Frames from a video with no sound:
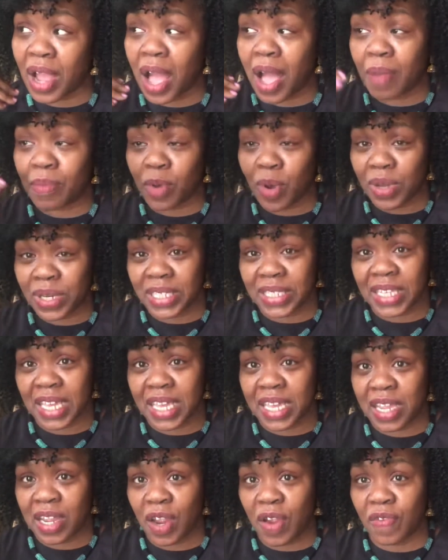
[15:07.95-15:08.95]
I'm going to take
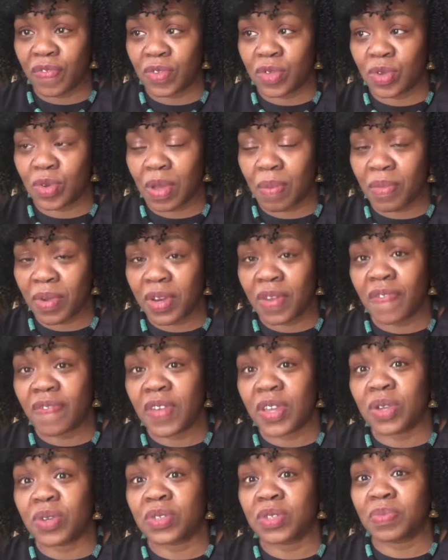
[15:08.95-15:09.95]
care of you. I'm going to
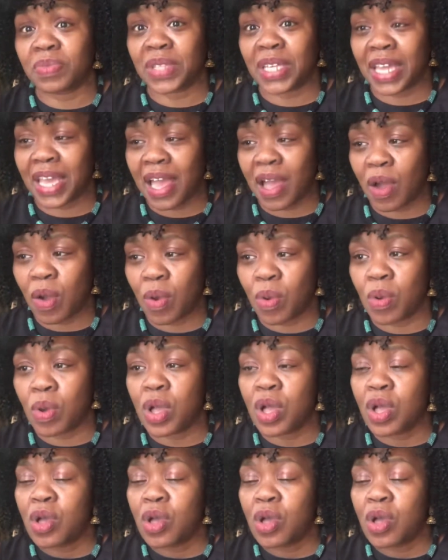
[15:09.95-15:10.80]
figure something out.